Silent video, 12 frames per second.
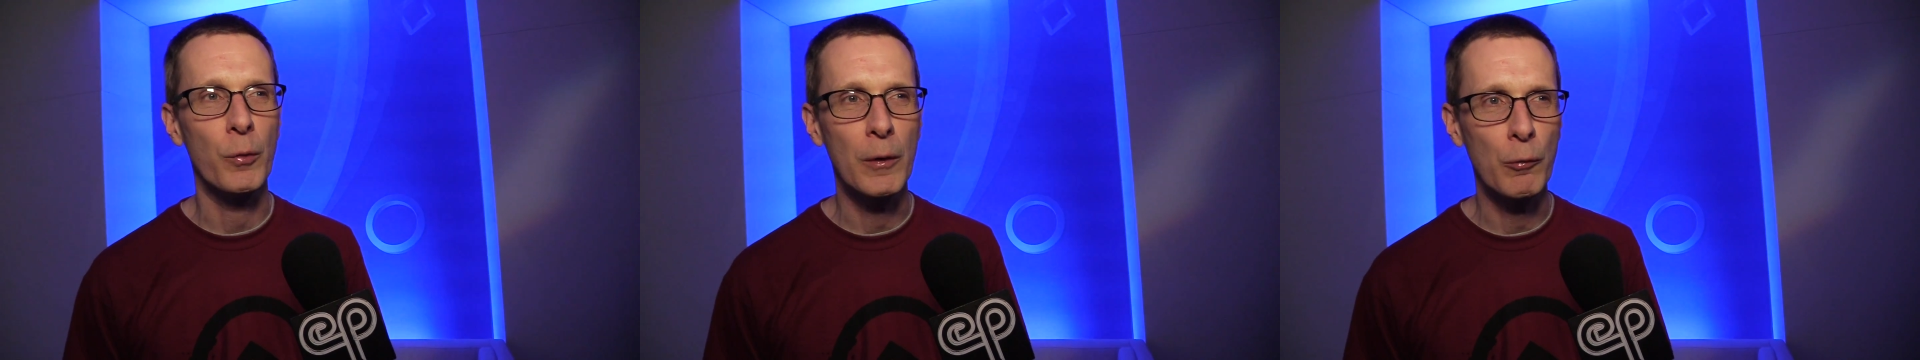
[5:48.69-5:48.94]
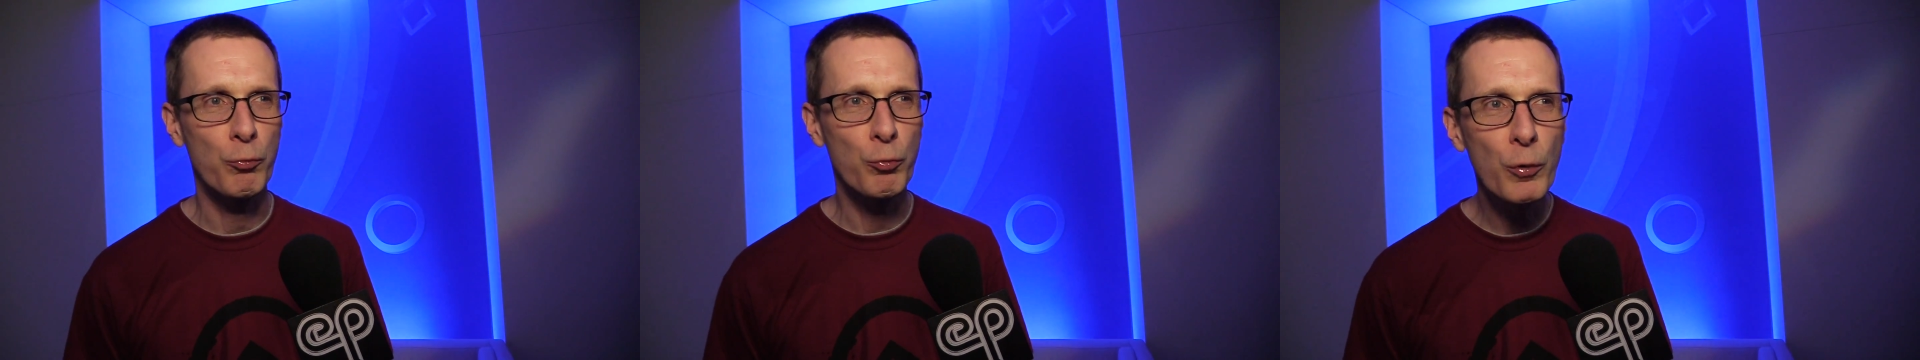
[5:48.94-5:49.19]
when we
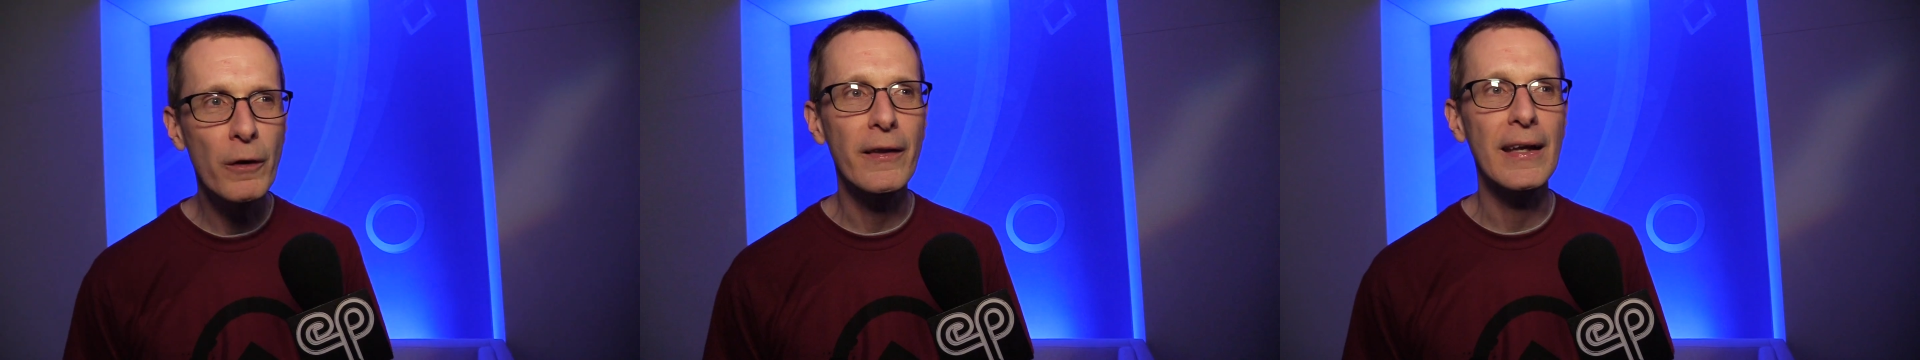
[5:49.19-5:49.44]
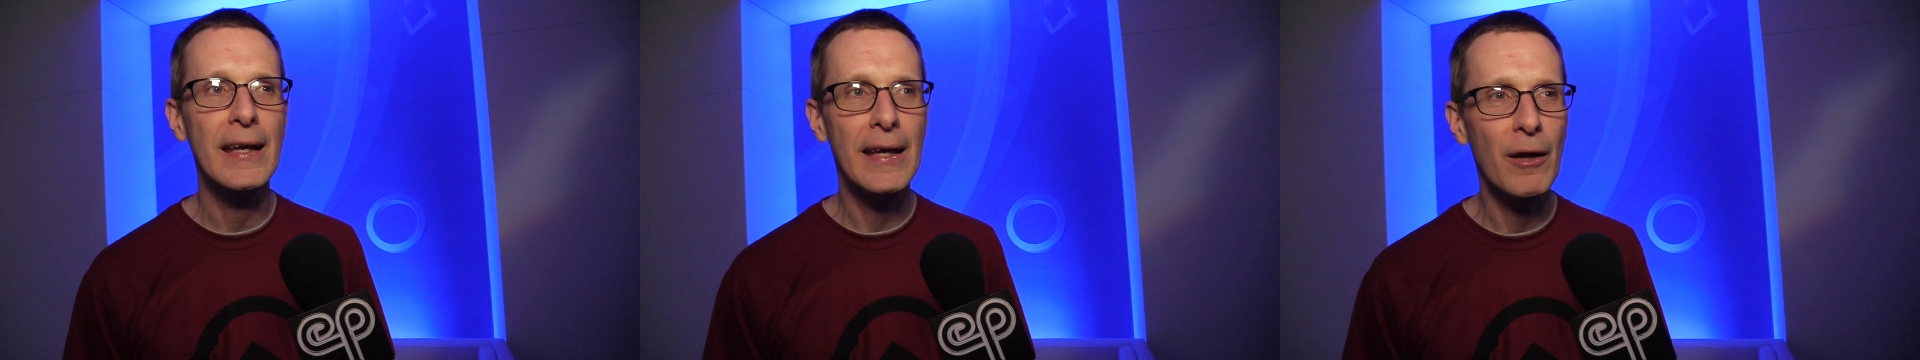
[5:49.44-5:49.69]

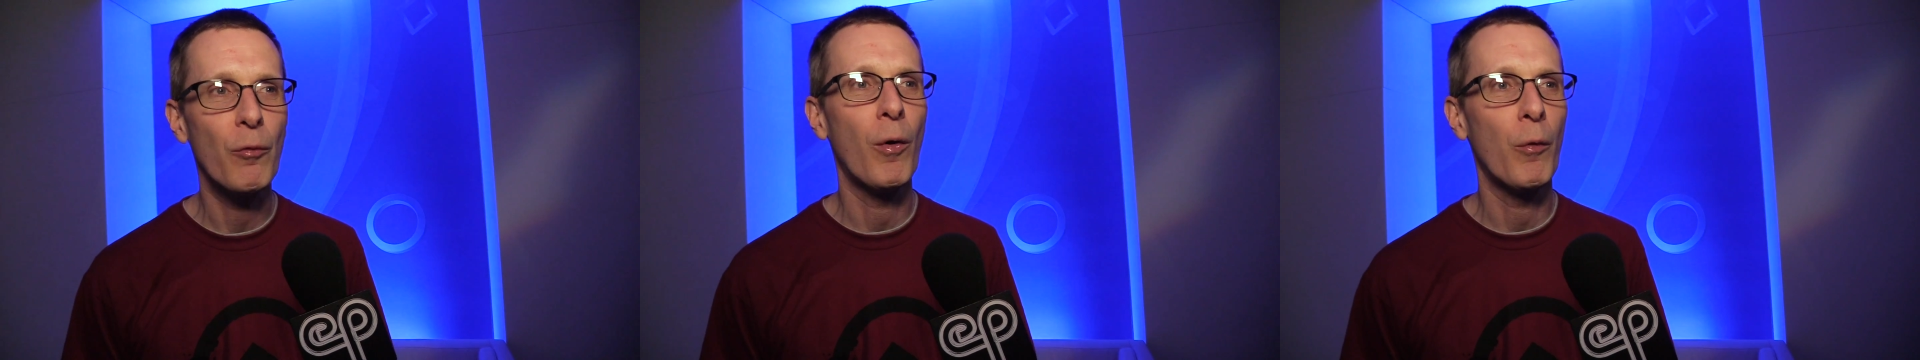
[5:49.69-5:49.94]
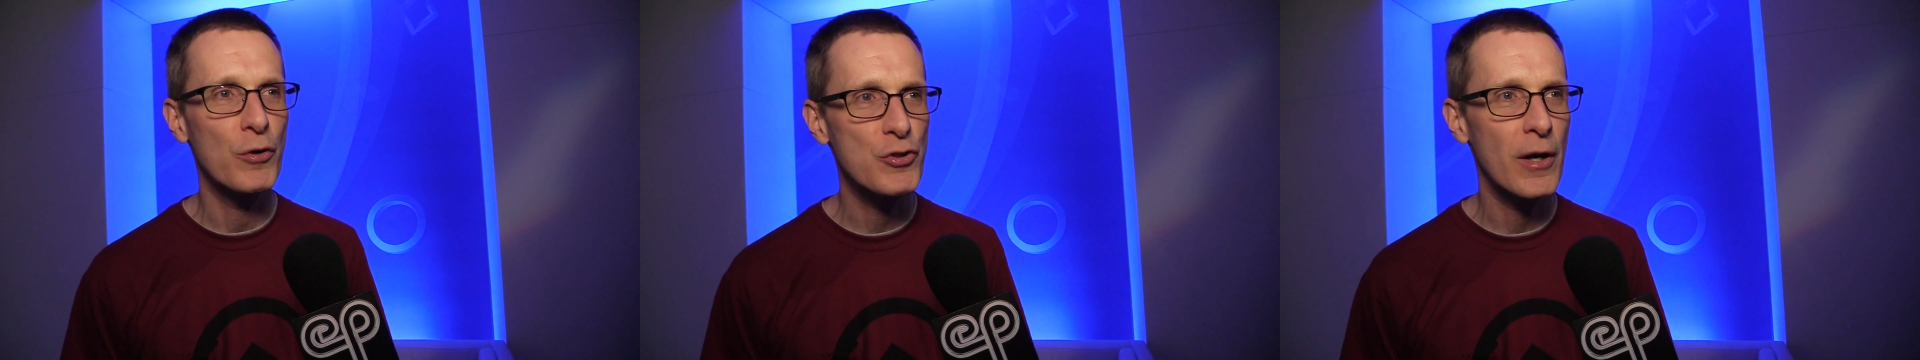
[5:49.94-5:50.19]
really hit
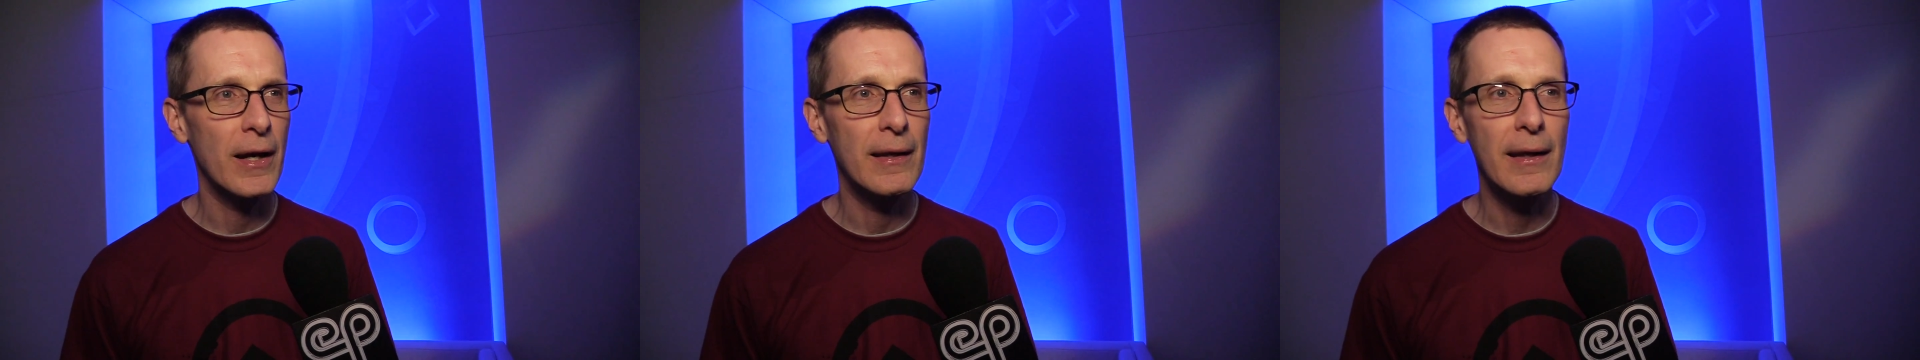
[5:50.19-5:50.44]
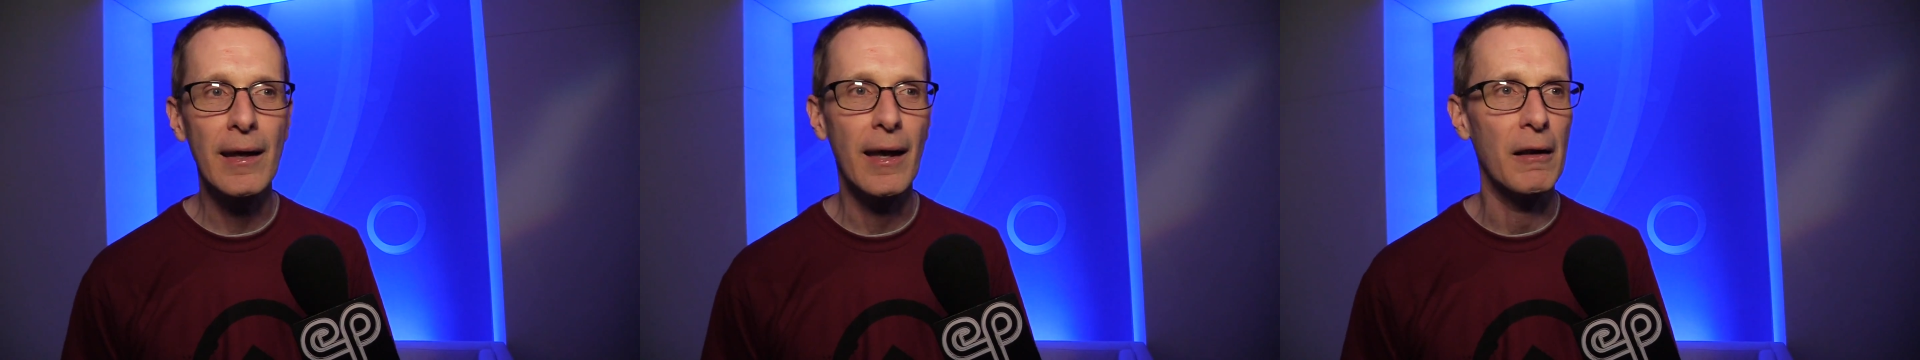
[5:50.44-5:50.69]
what we're trying
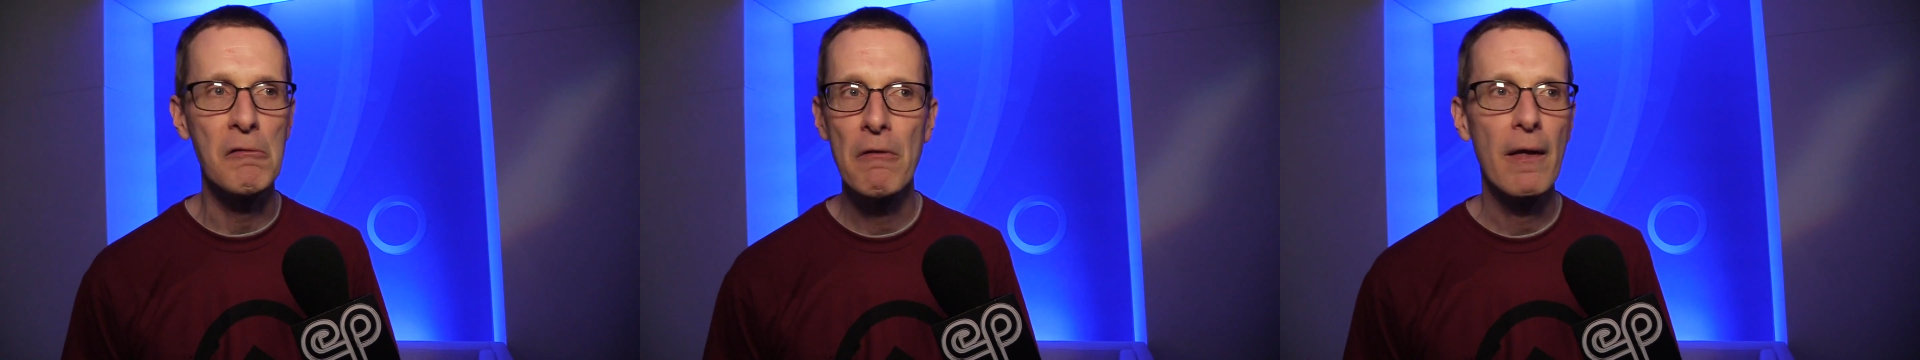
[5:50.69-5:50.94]
to hit,